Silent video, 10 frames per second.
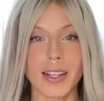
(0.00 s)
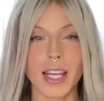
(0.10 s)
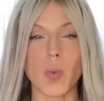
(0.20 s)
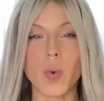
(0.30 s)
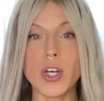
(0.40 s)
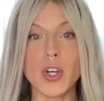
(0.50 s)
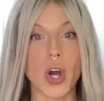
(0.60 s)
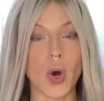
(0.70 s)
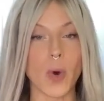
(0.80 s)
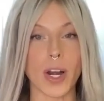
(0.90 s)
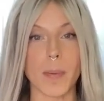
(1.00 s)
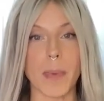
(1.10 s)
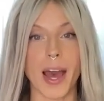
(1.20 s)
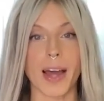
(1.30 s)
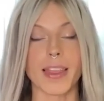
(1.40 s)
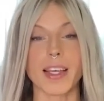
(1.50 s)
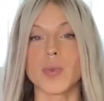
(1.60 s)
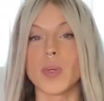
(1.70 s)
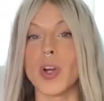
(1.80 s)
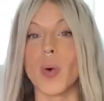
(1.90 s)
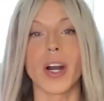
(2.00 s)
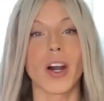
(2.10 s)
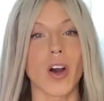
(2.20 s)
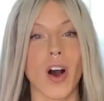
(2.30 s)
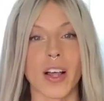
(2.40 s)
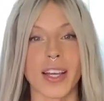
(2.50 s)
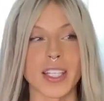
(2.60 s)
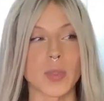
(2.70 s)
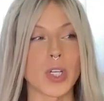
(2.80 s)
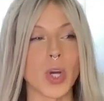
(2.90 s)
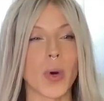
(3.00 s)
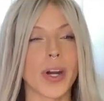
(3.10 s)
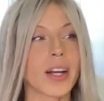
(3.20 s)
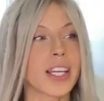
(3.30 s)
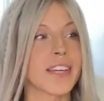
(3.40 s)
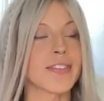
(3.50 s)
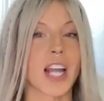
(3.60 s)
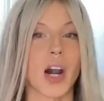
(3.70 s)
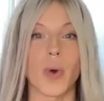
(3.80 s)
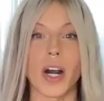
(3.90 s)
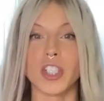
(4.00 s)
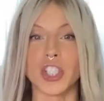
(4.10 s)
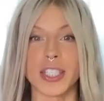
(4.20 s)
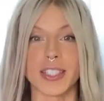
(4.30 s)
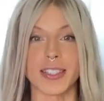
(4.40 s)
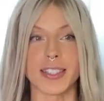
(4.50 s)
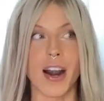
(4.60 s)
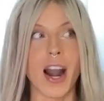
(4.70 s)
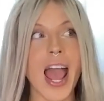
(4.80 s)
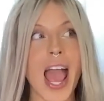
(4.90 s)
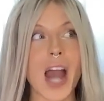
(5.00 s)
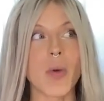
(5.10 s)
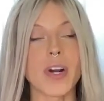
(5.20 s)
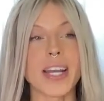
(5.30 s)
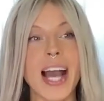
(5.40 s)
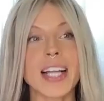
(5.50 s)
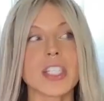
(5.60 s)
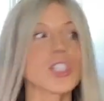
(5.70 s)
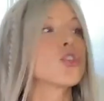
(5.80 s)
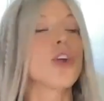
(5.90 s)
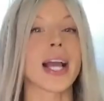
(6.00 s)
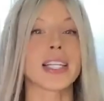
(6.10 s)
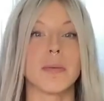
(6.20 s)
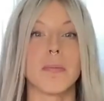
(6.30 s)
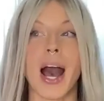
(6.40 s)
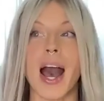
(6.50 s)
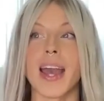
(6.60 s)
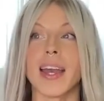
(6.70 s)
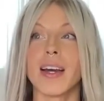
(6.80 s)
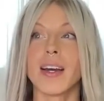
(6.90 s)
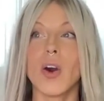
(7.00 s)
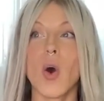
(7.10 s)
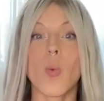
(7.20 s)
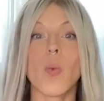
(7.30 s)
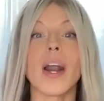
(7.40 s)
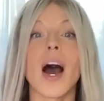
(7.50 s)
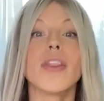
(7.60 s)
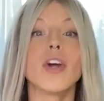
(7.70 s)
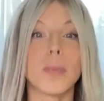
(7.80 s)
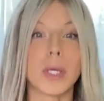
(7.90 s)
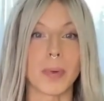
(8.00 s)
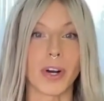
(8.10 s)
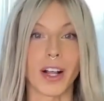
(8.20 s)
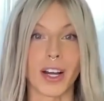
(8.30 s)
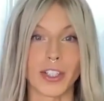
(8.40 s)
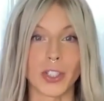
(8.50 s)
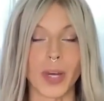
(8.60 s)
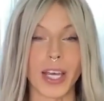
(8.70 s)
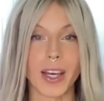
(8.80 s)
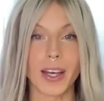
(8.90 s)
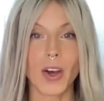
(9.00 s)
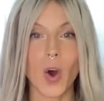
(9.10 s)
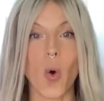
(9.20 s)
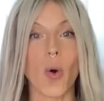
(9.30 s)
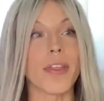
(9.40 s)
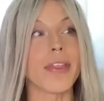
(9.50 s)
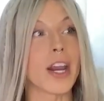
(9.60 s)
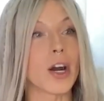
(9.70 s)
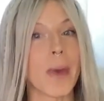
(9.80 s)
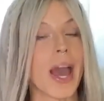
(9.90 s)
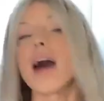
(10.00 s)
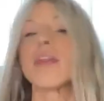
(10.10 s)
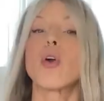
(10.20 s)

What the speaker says: like we know what our path is, we know what our calling is, we know what our gifts are, what our geniuses are, and we're not distracted by what other people are doing or their path